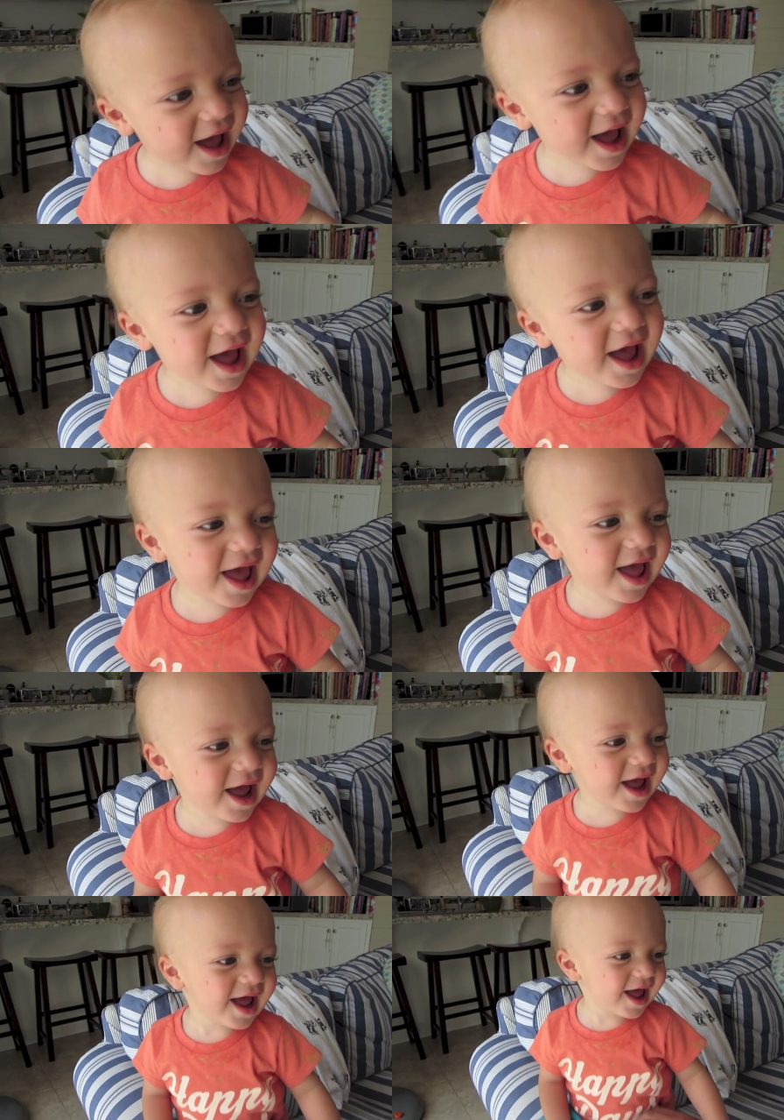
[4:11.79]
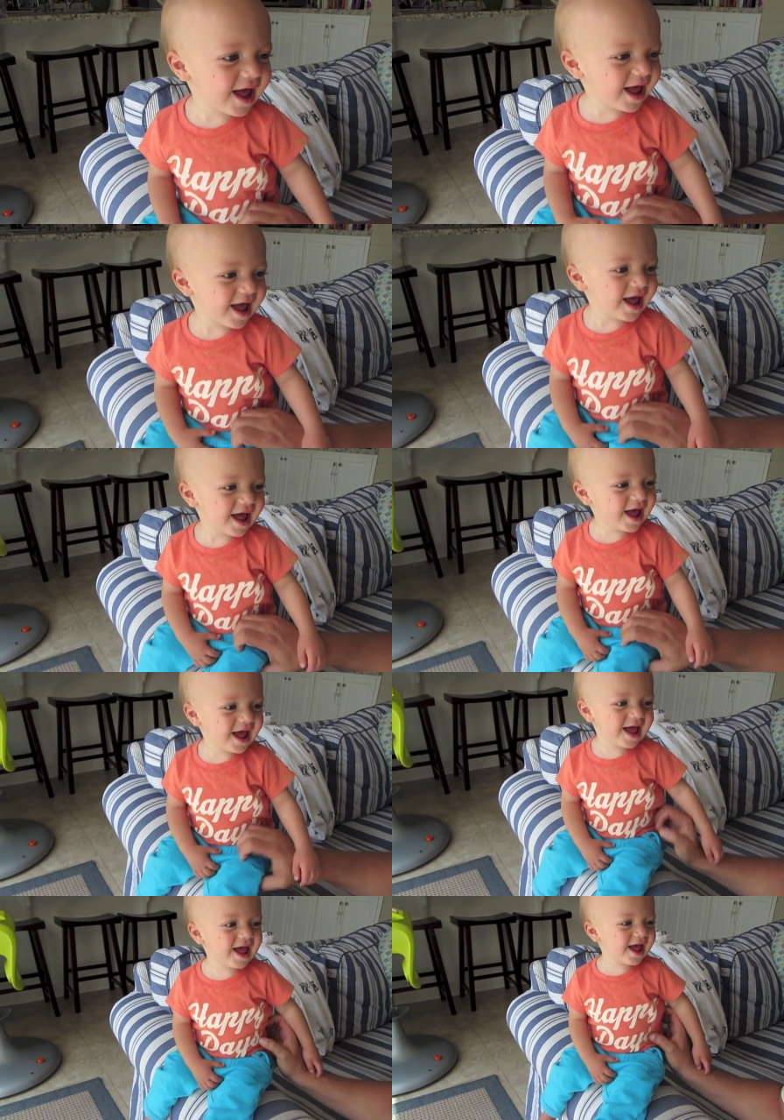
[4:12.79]
just Dusty from in the movie
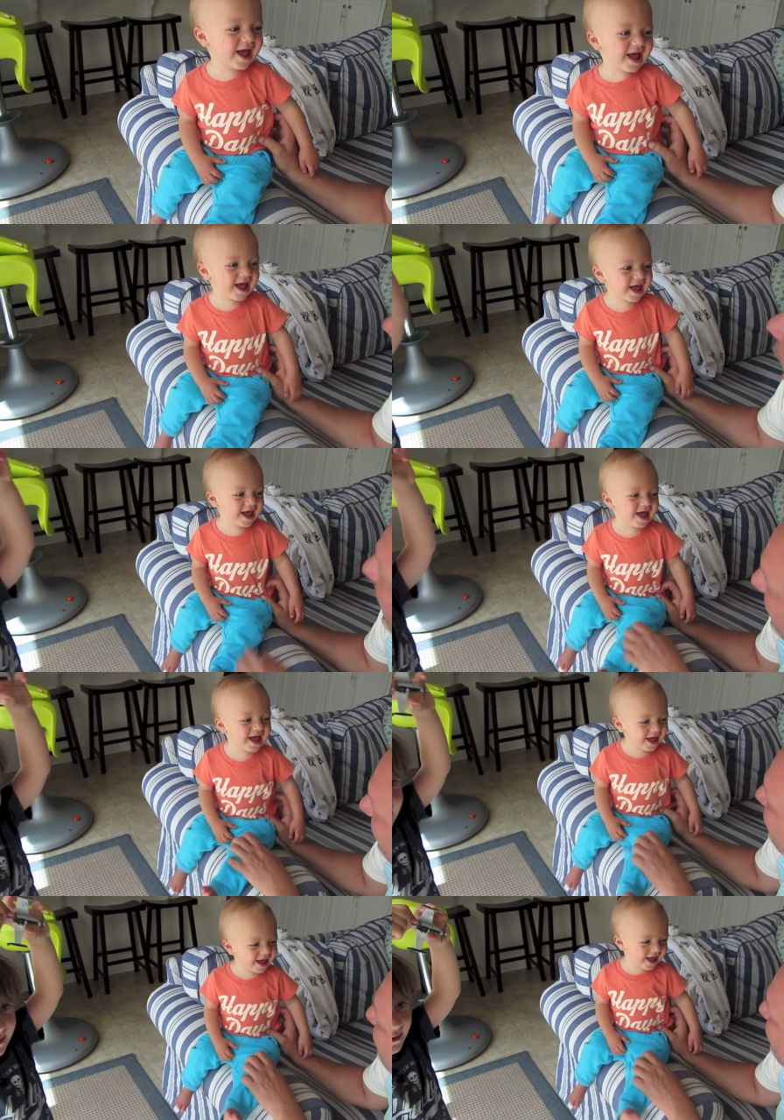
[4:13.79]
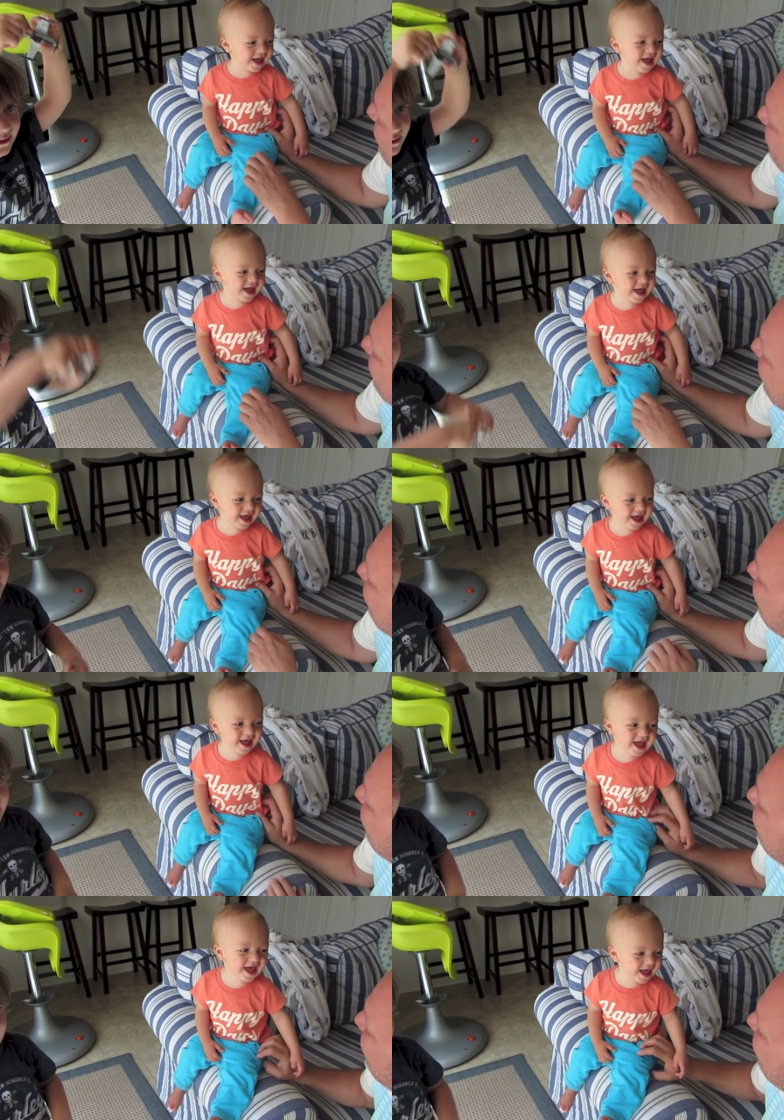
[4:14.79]
Planes. Ah,
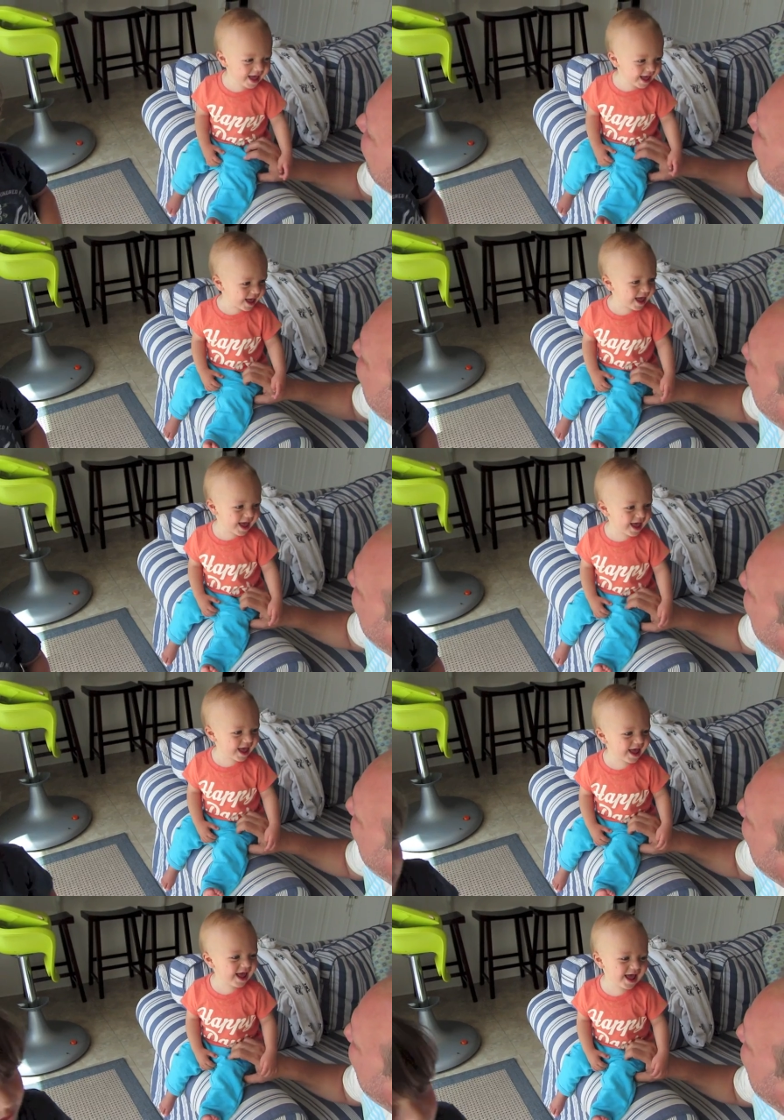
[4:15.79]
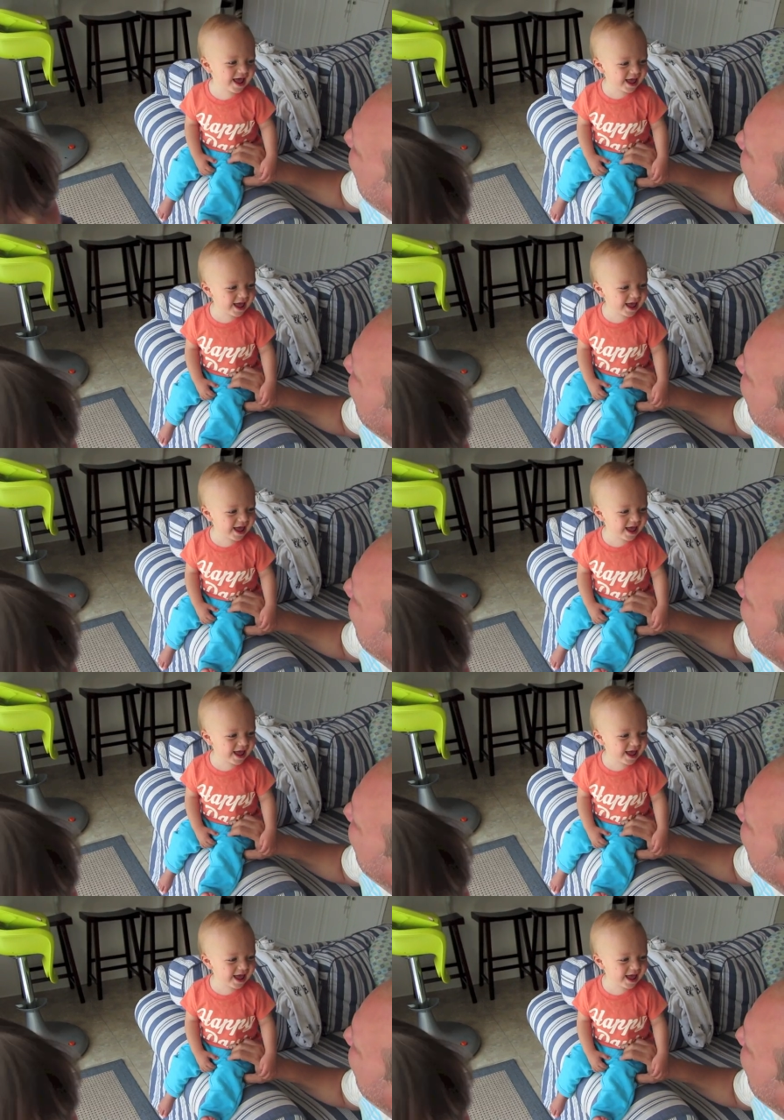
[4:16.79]
I love dressing him.